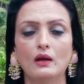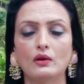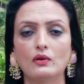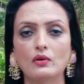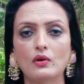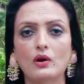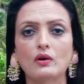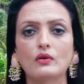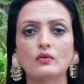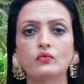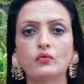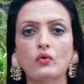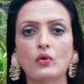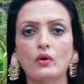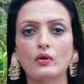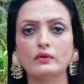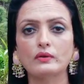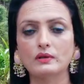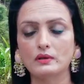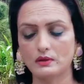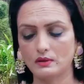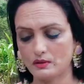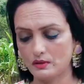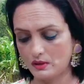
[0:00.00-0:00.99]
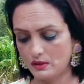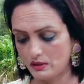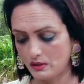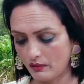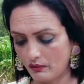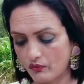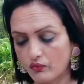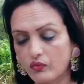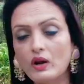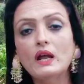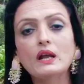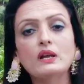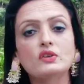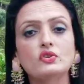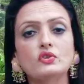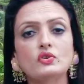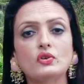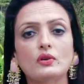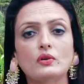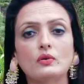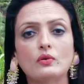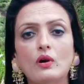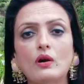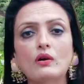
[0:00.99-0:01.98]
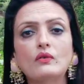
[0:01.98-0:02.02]
not for the
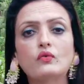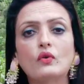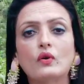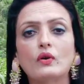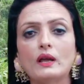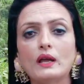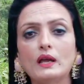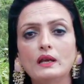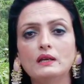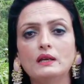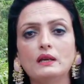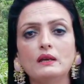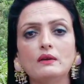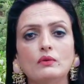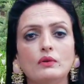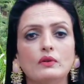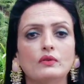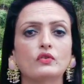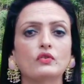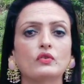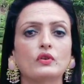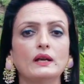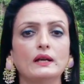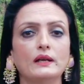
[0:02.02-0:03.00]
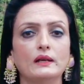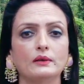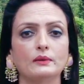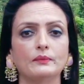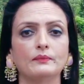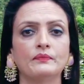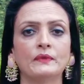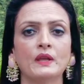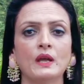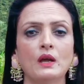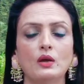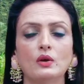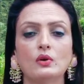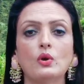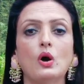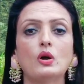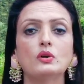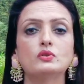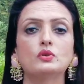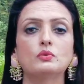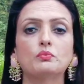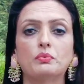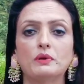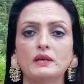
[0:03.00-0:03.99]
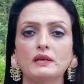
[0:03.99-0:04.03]
flesh, not for any evil thing, not
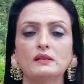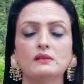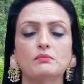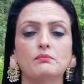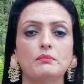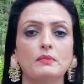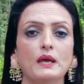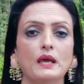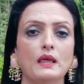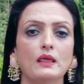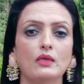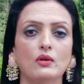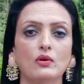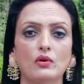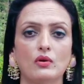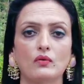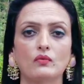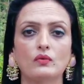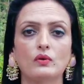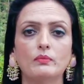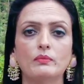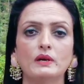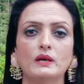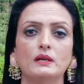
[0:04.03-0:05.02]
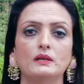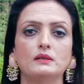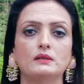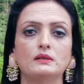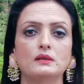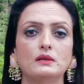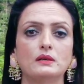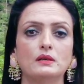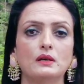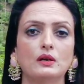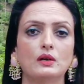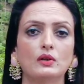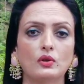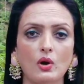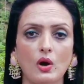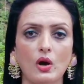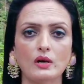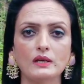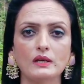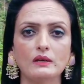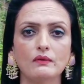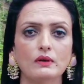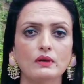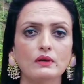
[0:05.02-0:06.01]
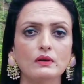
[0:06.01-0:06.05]
to please men or women, not
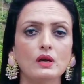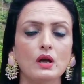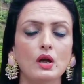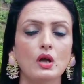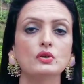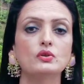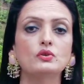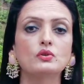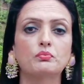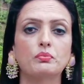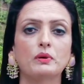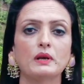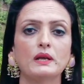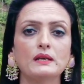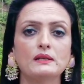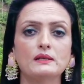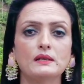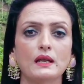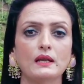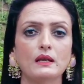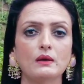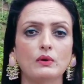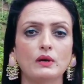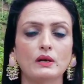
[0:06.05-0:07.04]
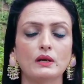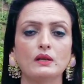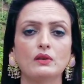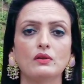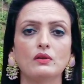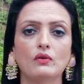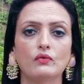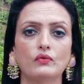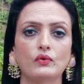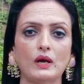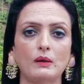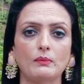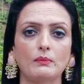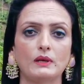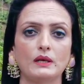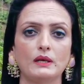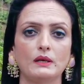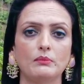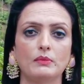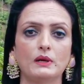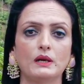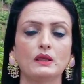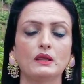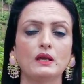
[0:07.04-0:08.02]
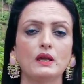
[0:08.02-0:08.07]
even to please anyone in your family,
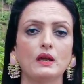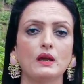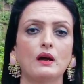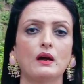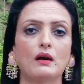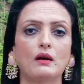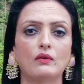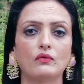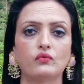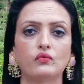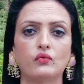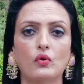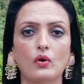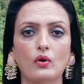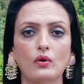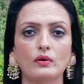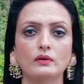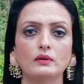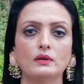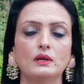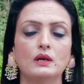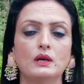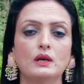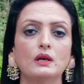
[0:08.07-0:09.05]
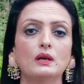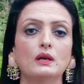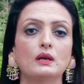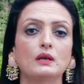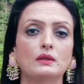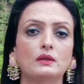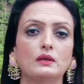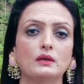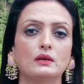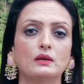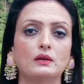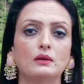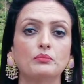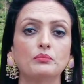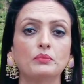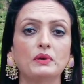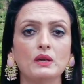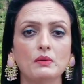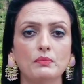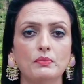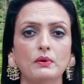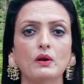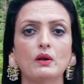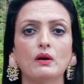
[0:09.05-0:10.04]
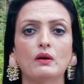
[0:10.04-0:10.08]
but they are for the
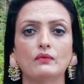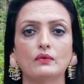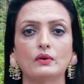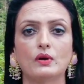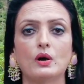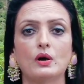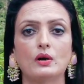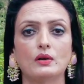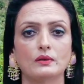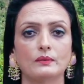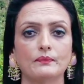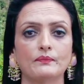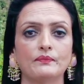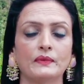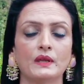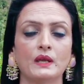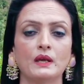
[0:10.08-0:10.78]
people of God.